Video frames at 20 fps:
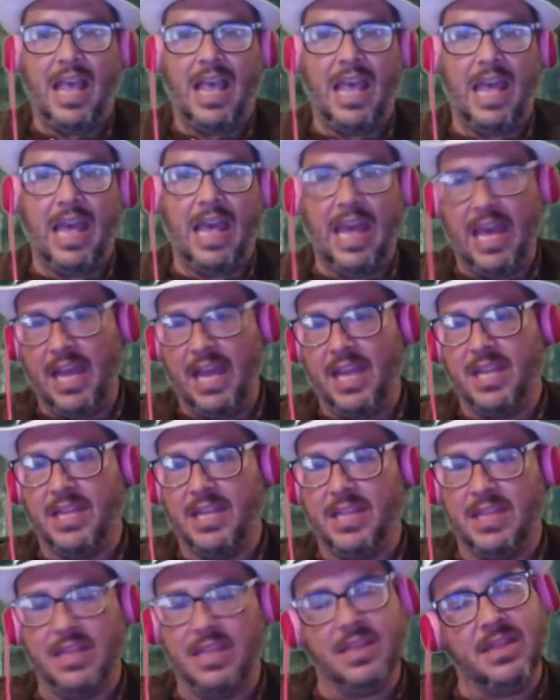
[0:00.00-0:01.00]

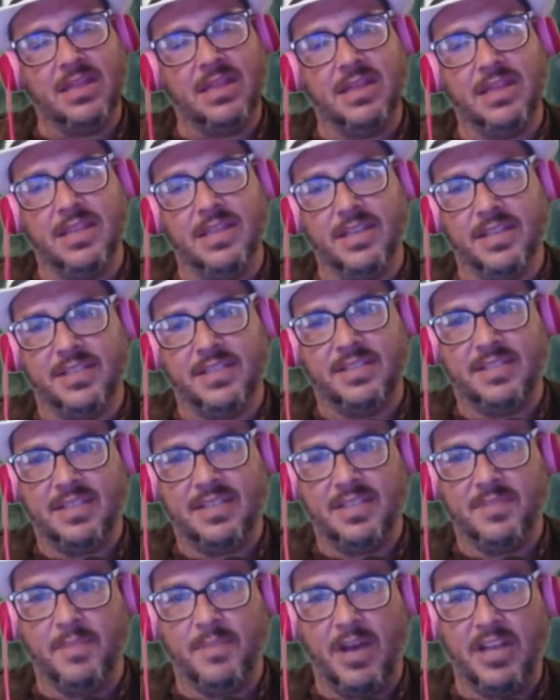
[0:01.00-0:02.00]
And the
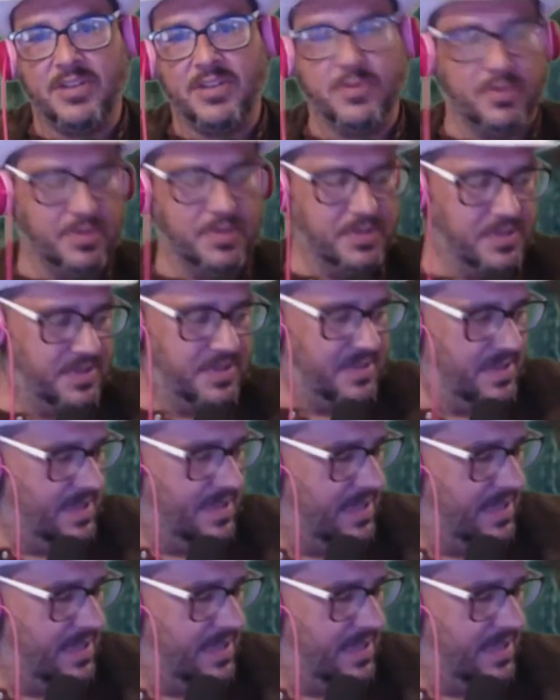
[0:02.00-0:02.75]
6 modules,